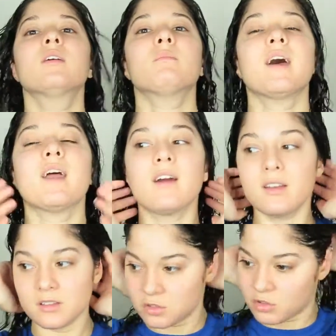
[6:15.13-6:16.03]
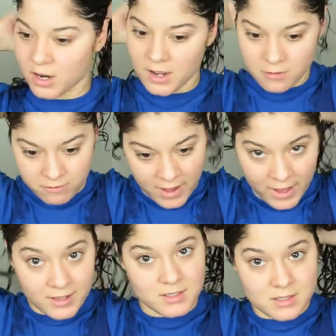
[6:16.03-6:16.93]
My hair gets dry
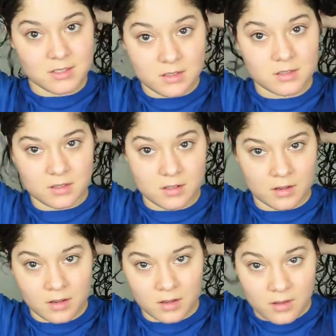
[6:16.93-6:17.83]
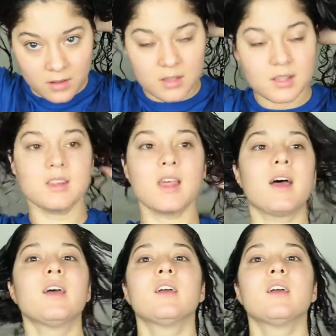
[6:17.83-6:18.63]
fast in that